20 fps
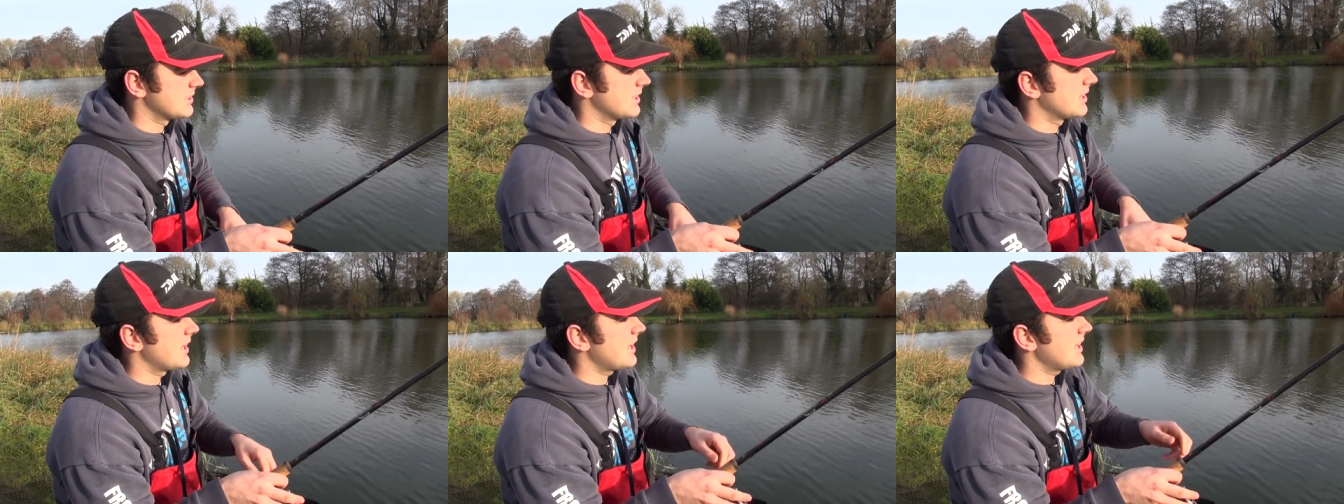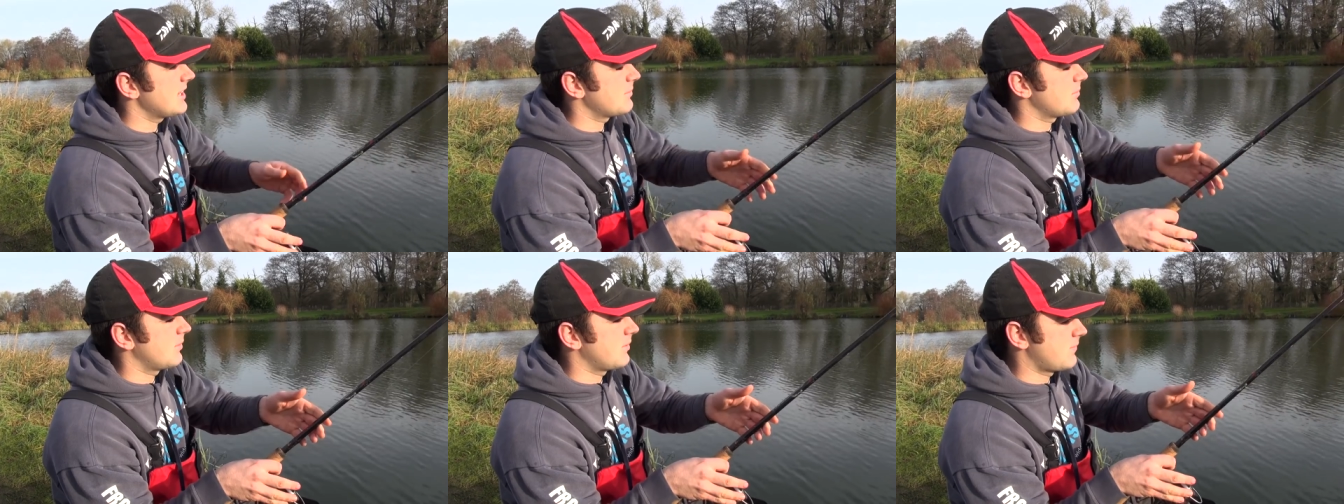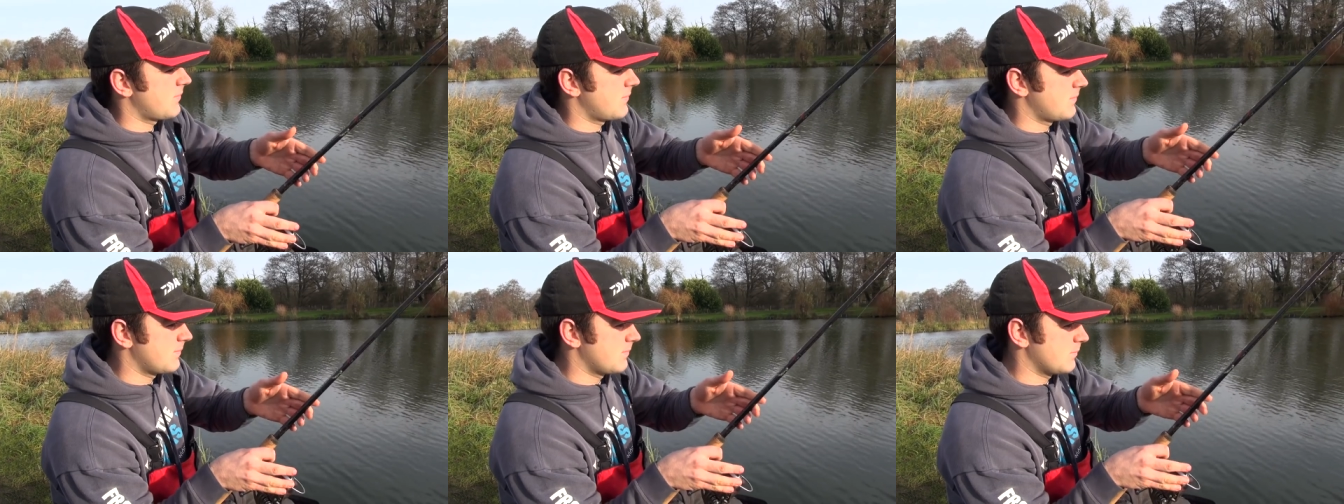and the lake
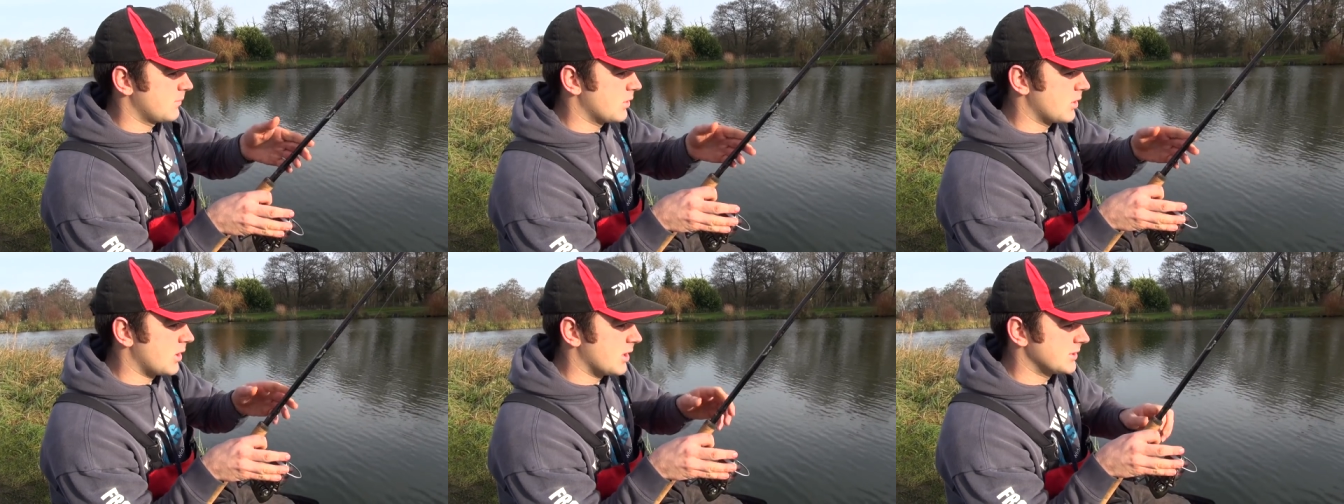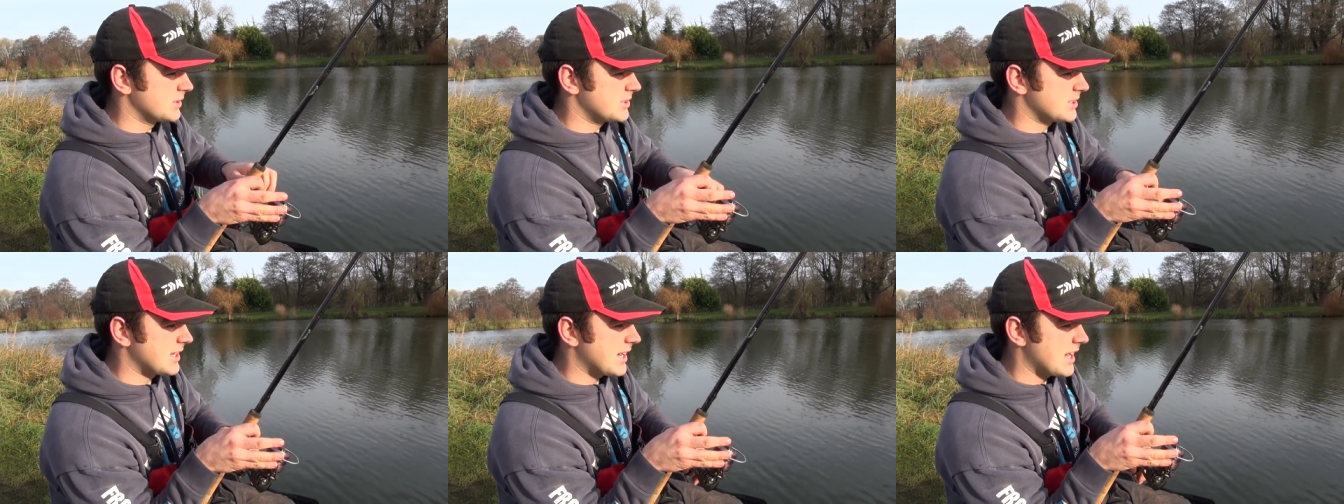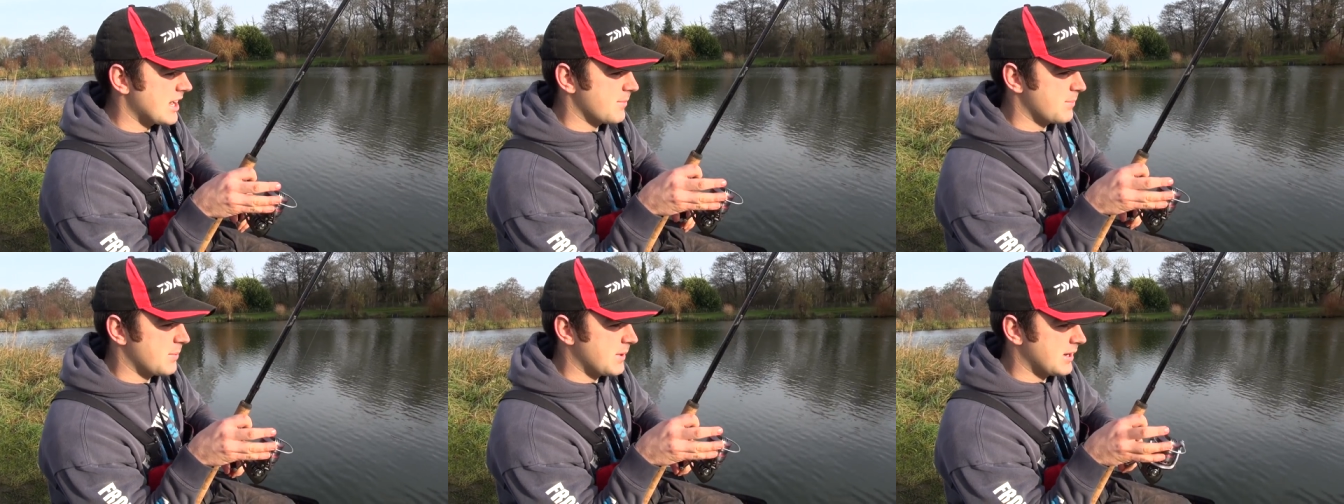we're on
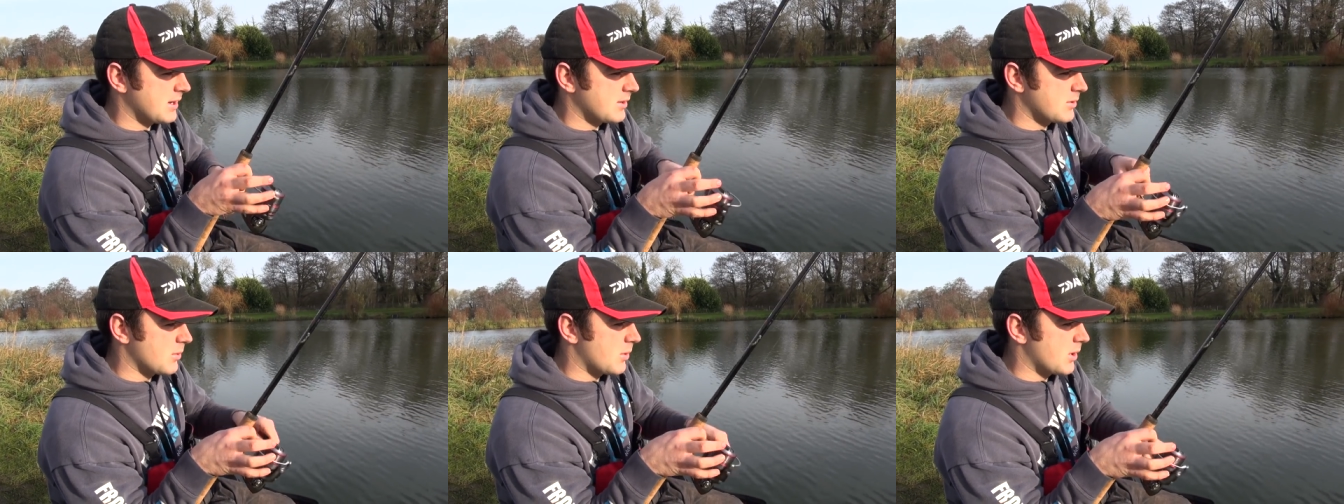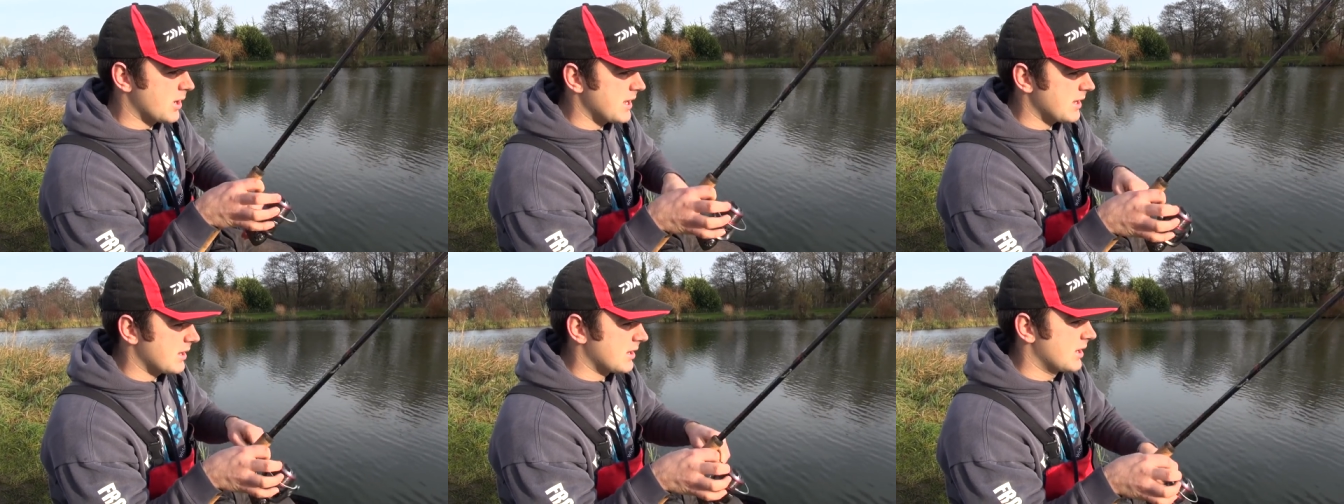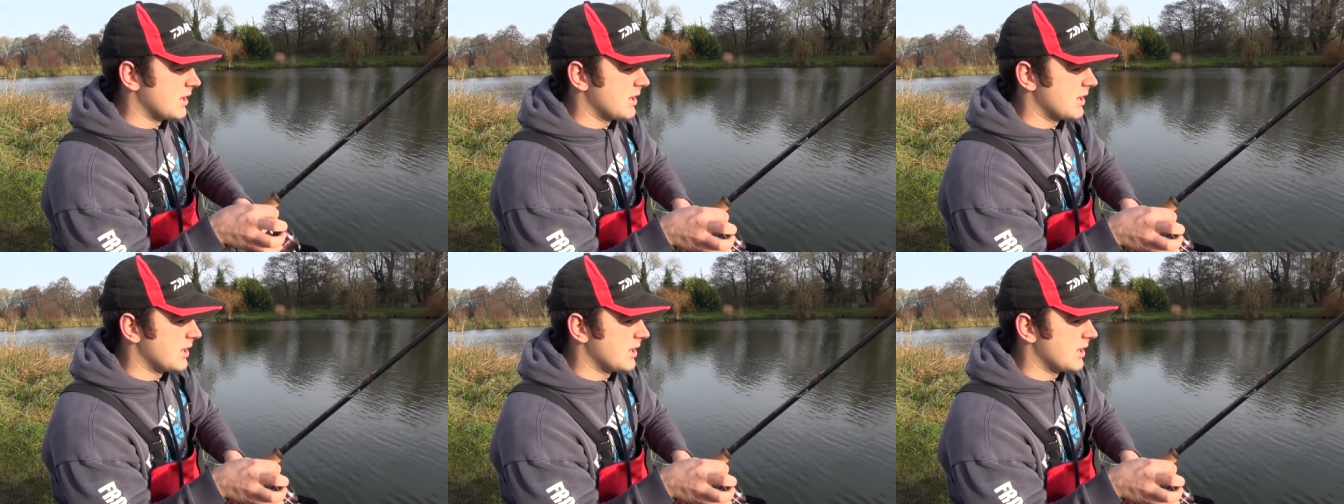today have been quite